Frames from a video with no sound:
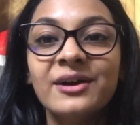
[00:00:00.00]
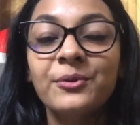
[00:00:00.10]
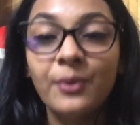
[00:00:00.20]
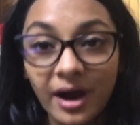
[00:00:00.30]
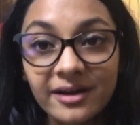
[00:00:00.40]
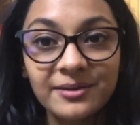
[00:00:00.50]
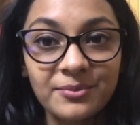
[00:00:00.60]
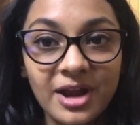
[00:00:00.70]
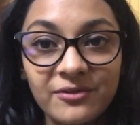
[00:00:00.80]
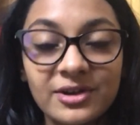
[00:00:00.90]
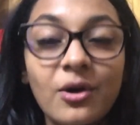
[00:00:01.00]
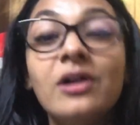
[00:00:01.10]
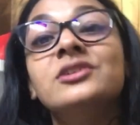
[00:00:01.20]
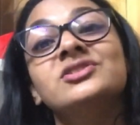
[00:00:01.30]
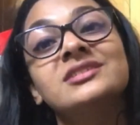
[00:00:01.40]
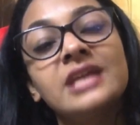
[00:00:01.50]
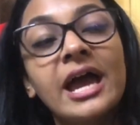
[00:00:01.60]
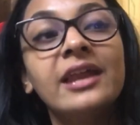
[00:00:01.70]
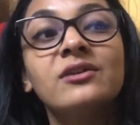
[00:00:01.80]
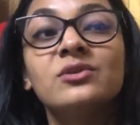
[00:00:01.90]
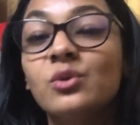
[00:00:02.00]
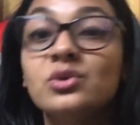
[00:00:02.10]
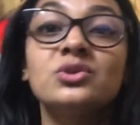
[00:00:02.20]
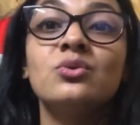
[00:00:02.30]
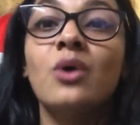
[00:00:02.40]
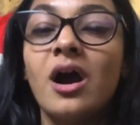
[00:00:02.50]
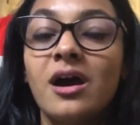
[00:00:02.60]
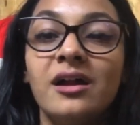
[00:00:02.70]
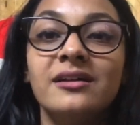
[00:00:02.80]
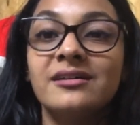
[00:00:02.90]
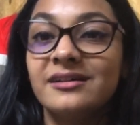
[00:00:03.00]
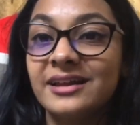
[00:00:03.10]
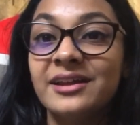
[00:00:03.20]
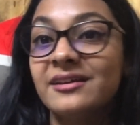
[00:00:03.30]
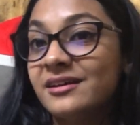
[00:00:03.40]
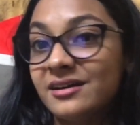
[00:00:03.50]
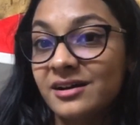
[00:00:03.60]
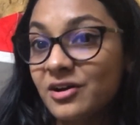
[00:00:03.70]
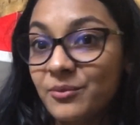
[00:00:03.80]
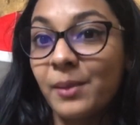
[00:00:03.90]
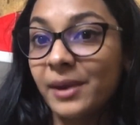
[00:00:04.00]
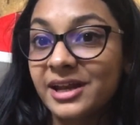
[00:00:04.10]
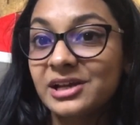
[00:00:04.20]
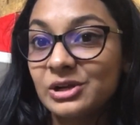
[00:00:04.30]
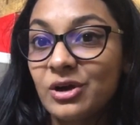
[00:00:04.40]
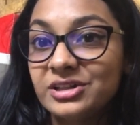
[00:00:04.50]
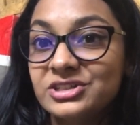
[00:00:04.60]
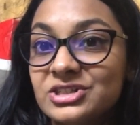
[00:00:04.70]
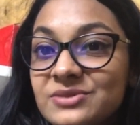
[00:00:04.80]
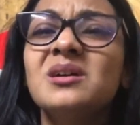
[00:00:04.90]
who are in private colleges than those who are in government medical college.